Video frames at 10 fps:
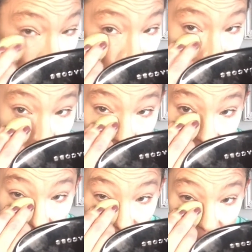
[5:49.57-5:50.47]
it for the
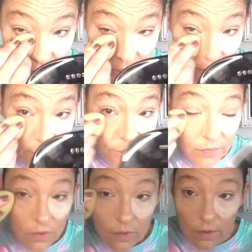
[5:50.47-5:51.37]
mirror, so
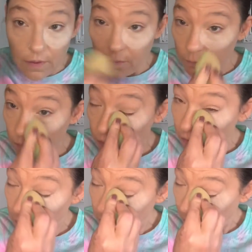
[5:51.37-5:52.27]
I'm